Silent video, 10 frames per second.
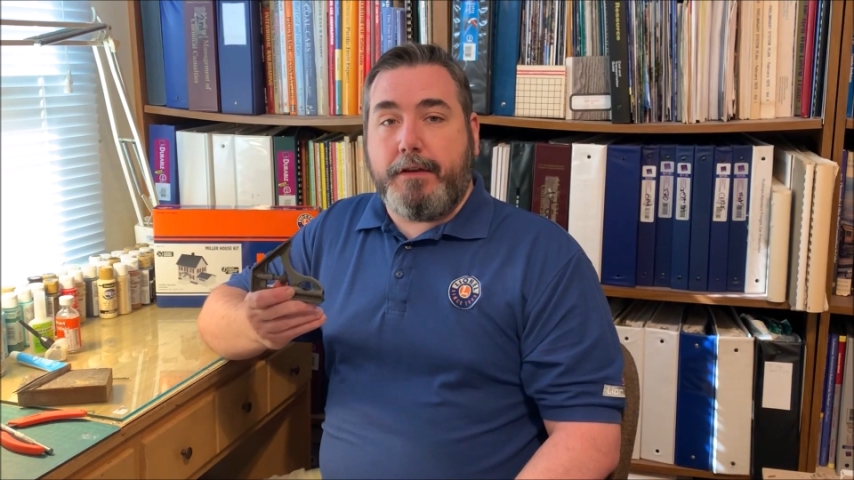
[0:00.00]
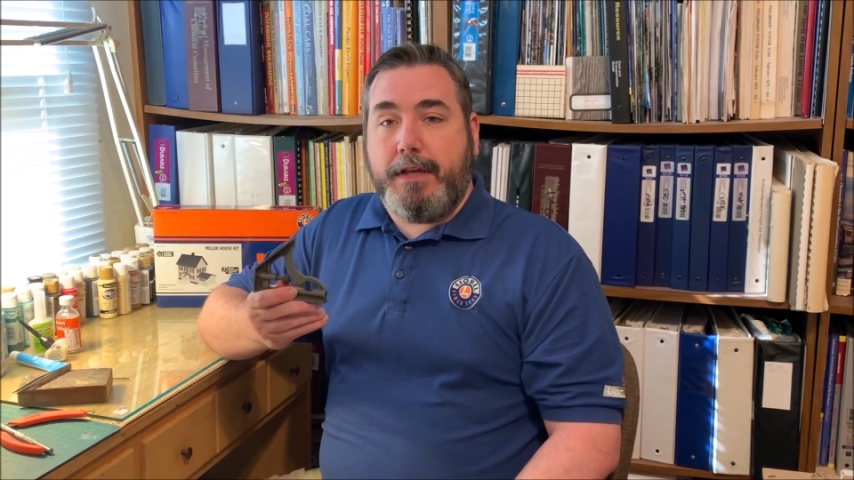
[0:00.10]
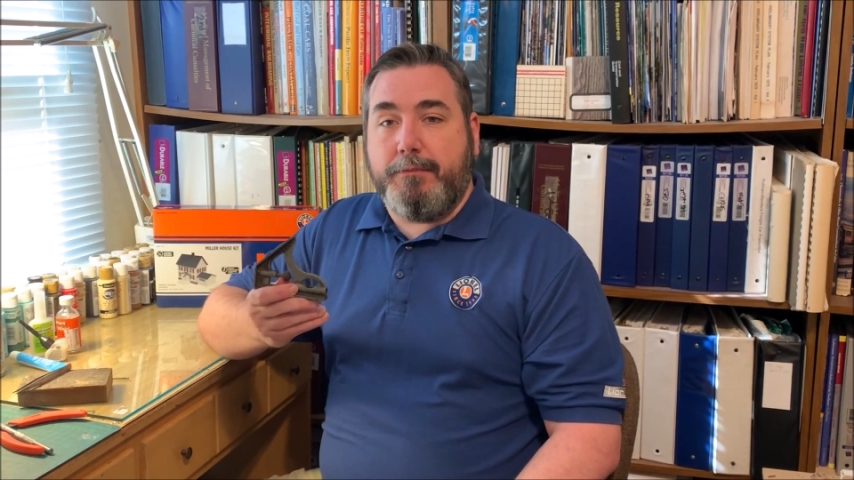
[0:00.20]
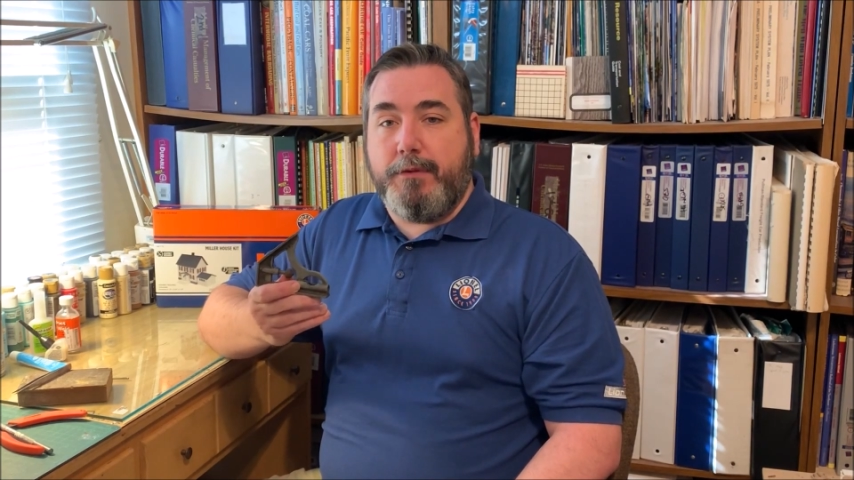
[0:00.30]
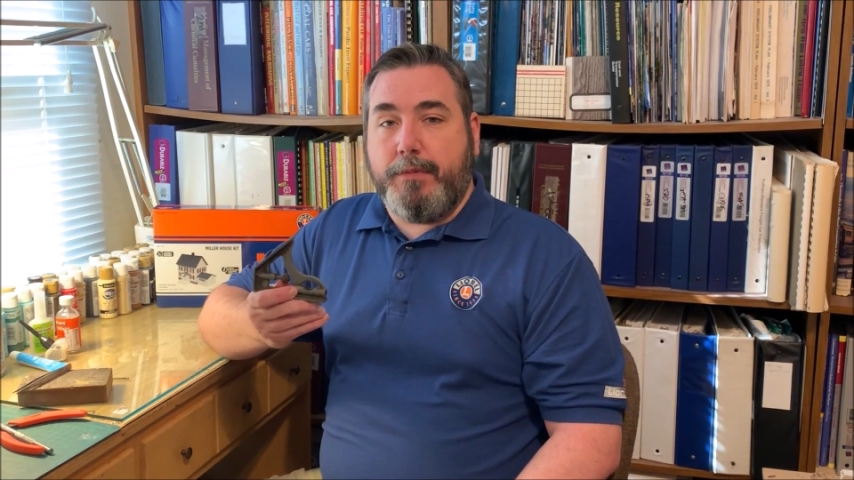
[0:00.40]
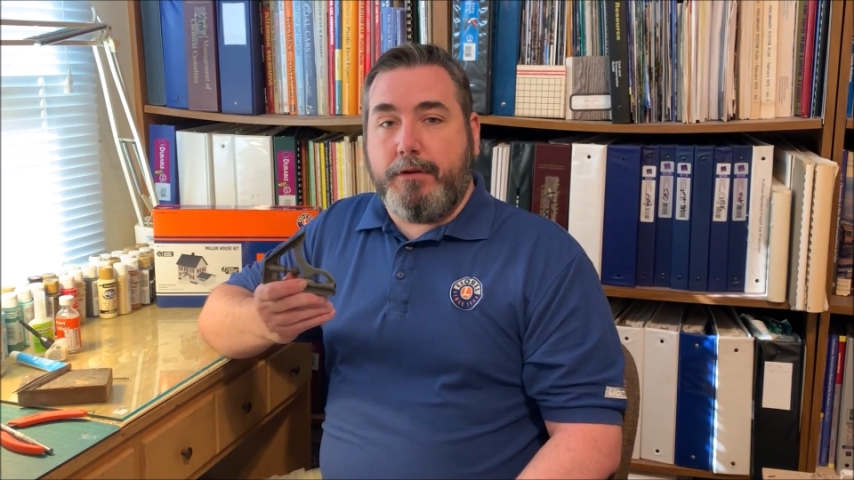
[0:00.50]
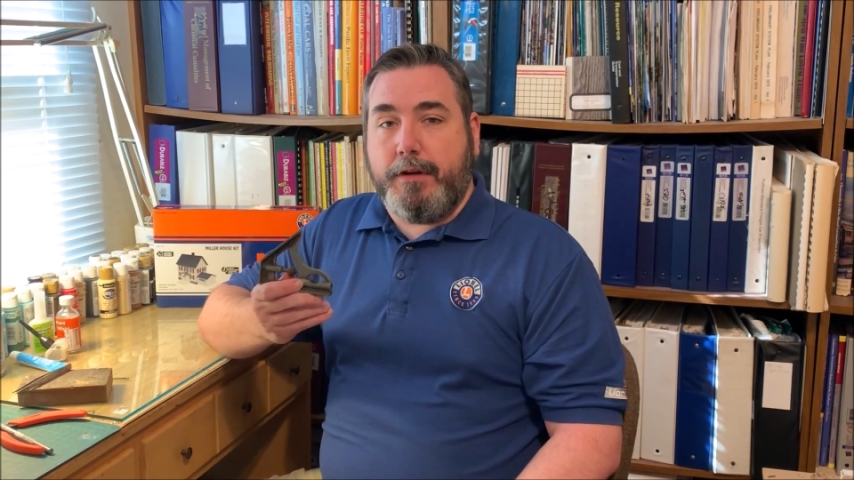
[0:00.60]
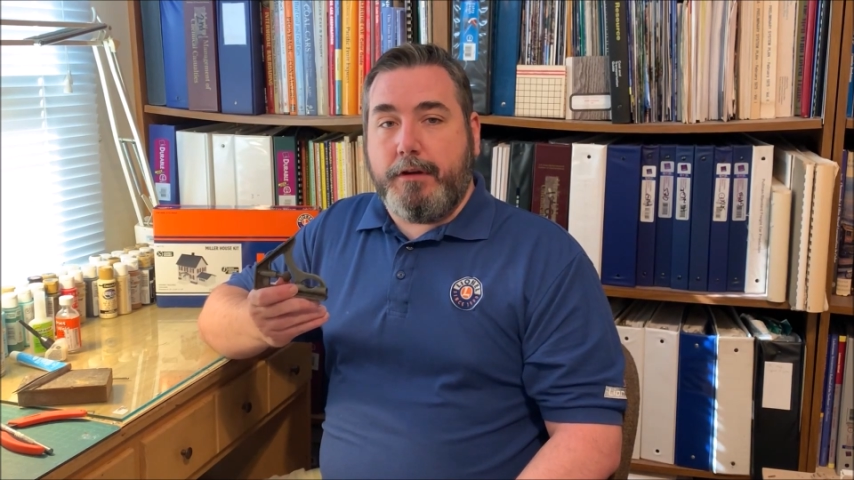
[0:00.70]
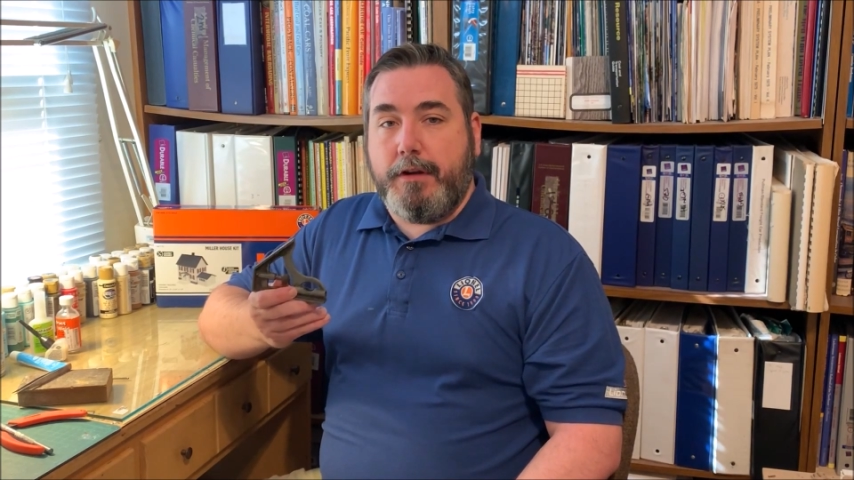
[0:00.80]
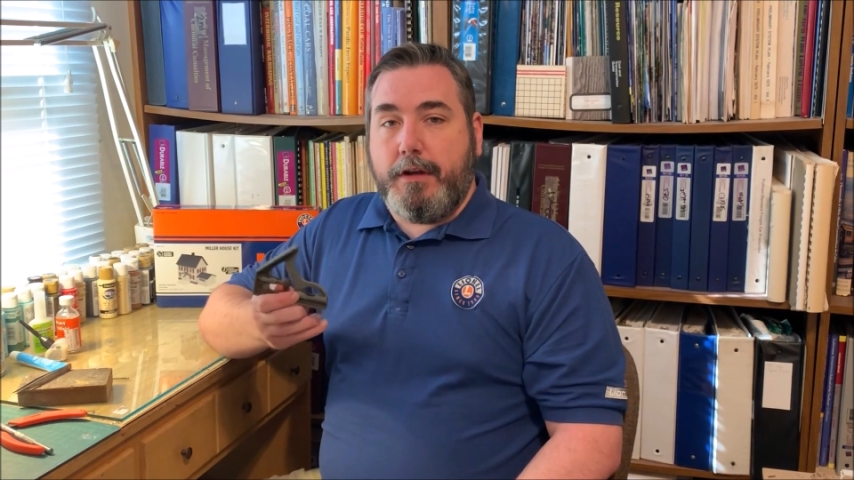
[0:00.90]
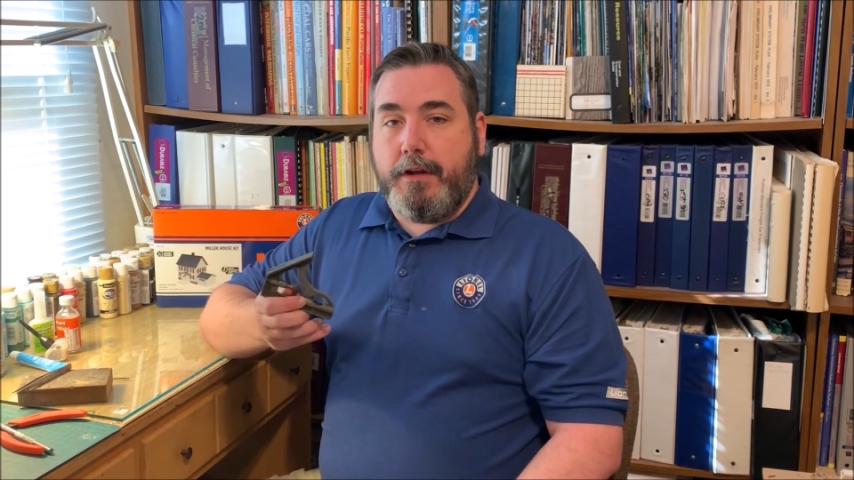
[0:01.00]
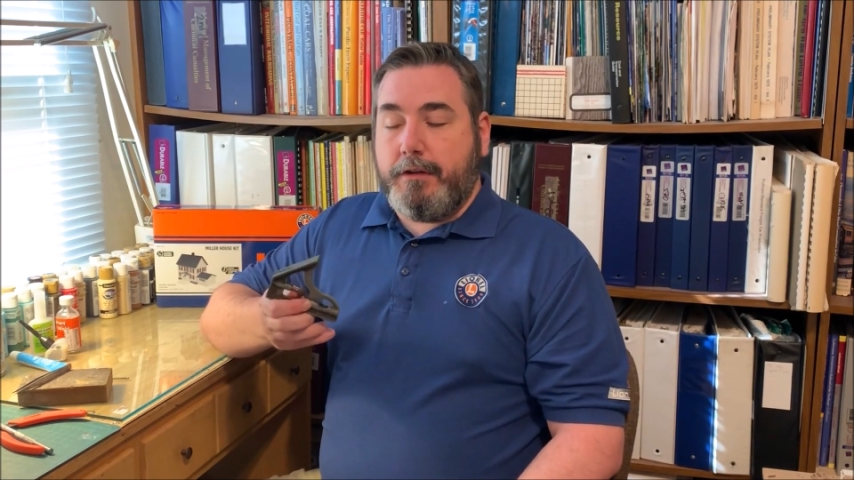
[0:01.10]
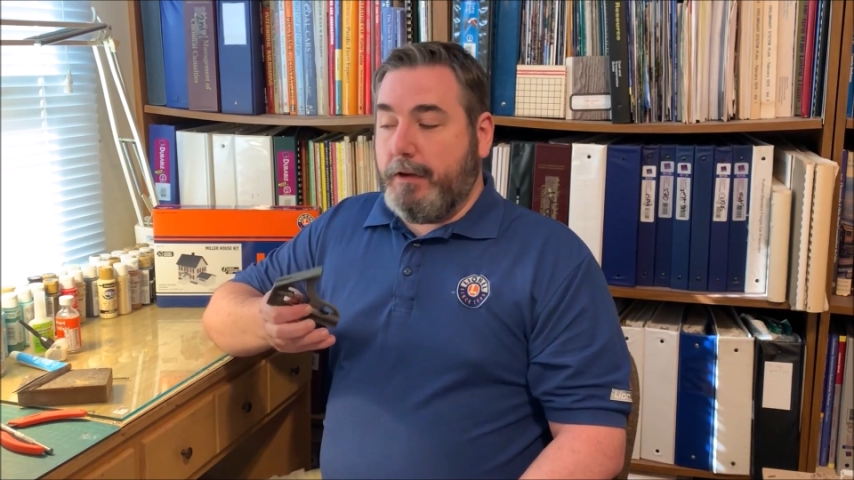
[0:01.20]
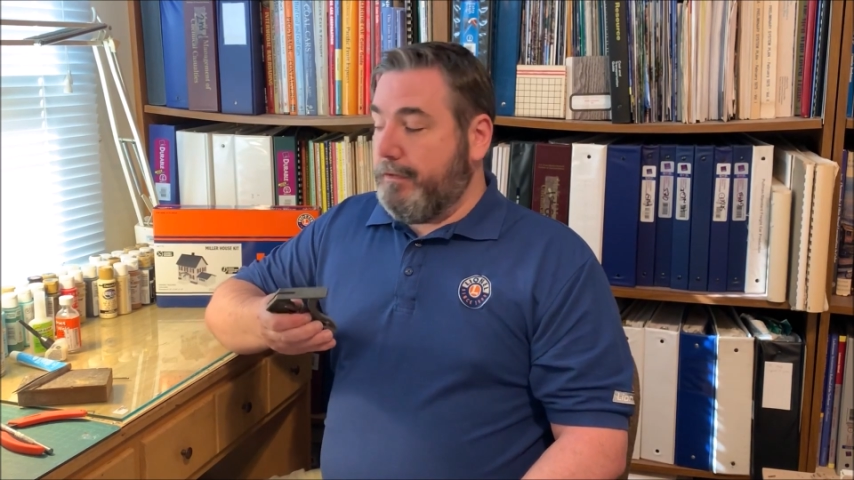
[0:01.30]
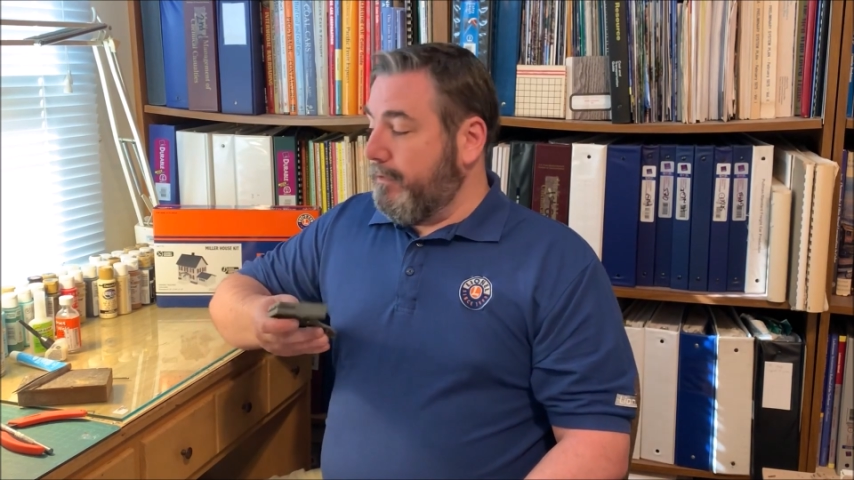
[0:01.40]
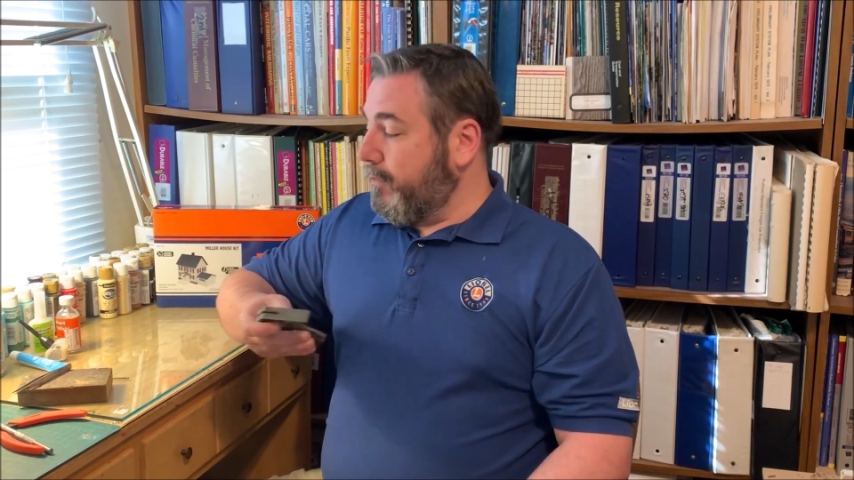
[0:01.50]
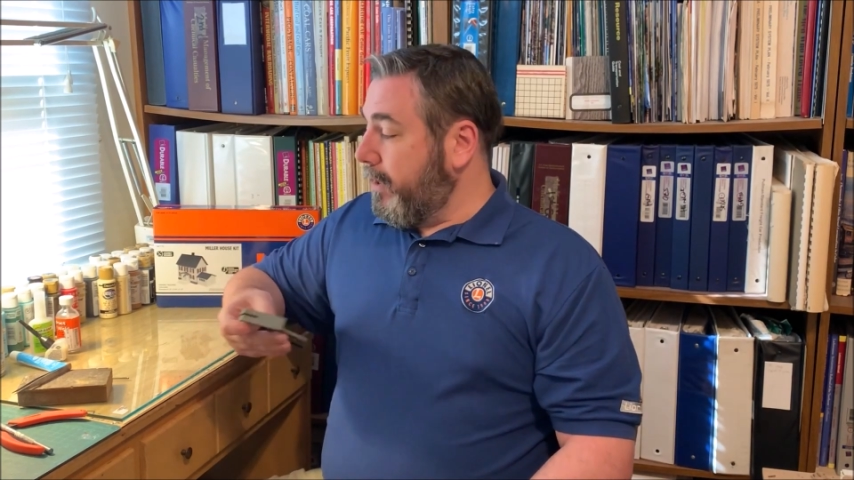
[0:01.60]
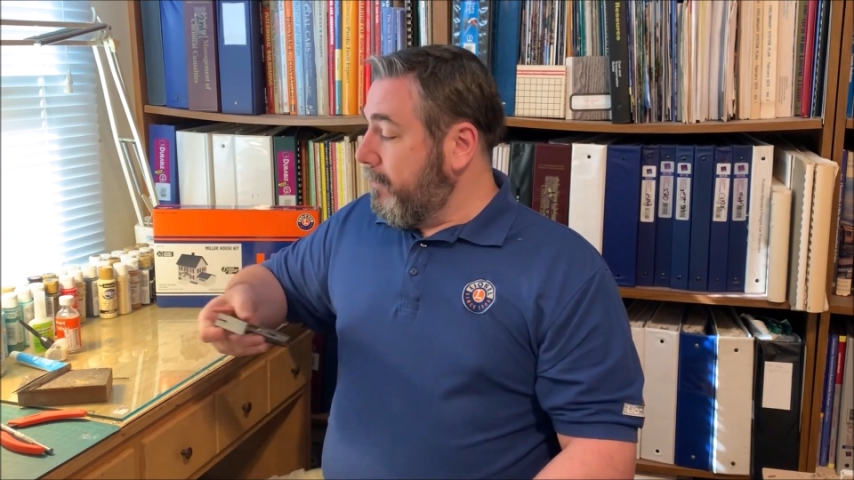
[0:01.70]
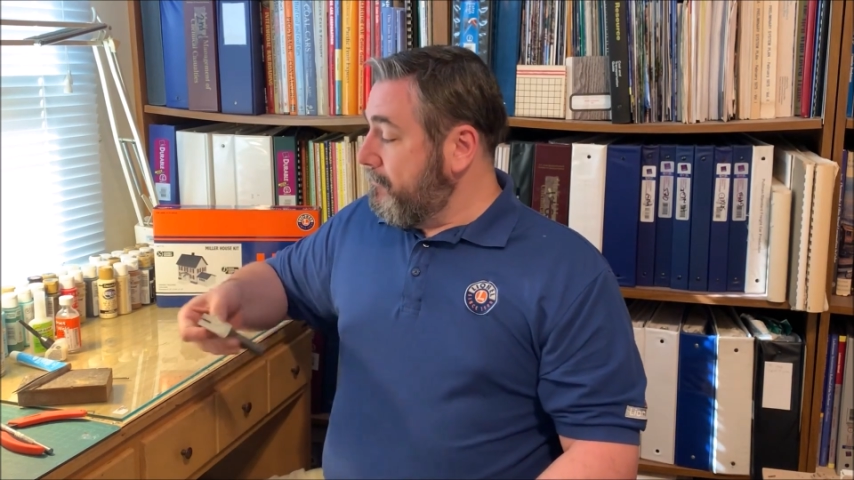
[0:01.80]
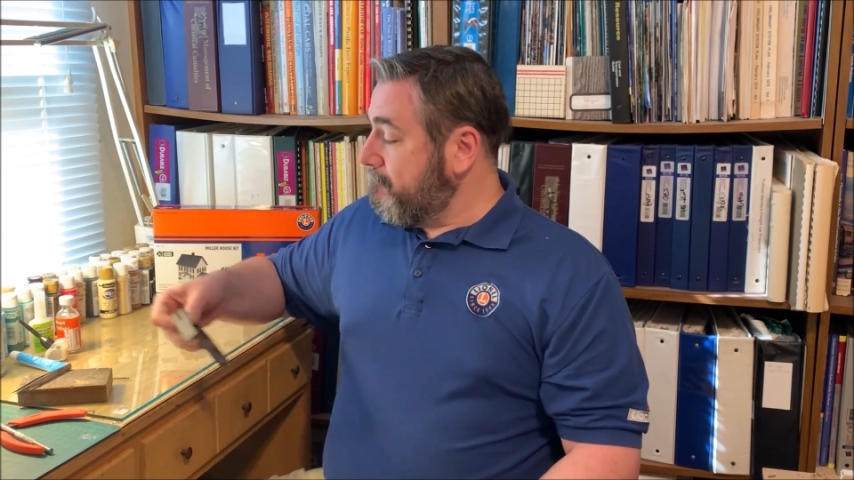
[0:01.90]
keep the building nice and square.